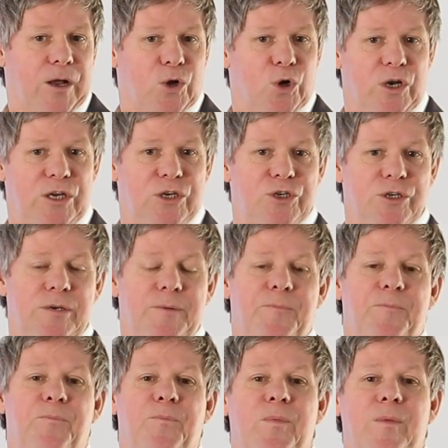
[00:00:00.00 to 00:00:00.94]
collision
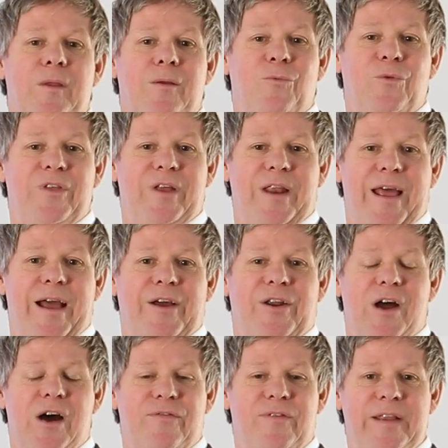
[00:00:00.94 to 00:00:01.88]
with an
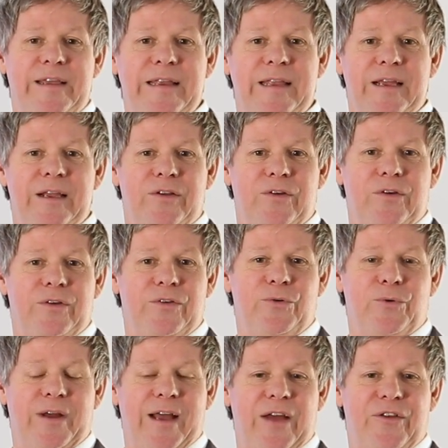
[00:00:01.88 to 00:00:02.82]
aircraft leading
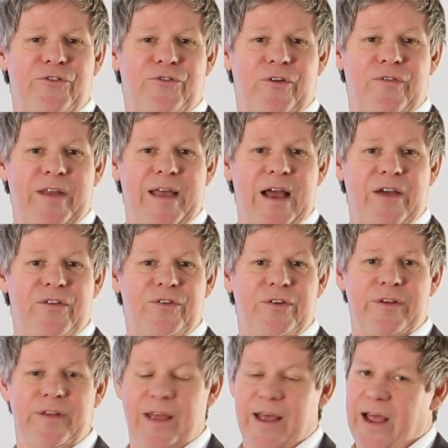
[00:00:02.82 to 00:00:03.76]
to a catastrophic
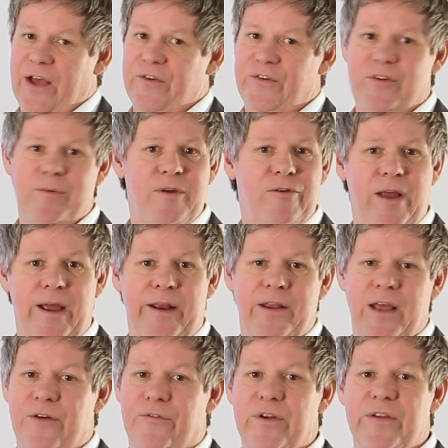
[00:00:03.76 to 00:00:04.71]
accident has to be read
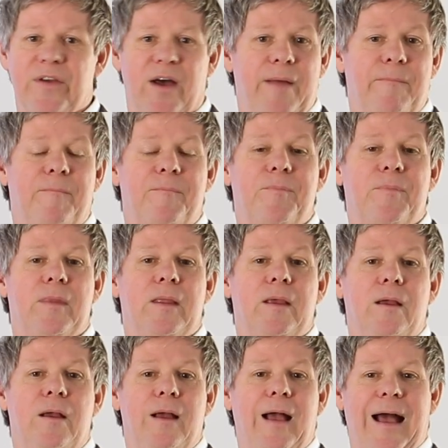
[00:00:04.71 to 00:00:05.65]
every time.
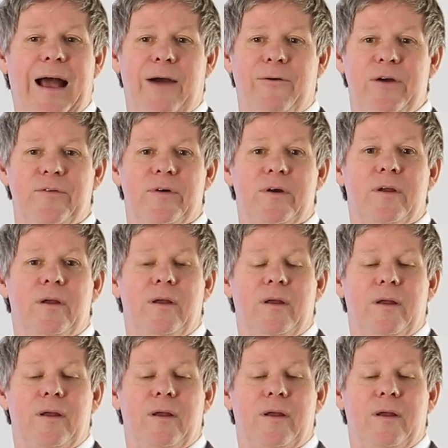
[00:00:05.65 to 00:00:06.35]
However,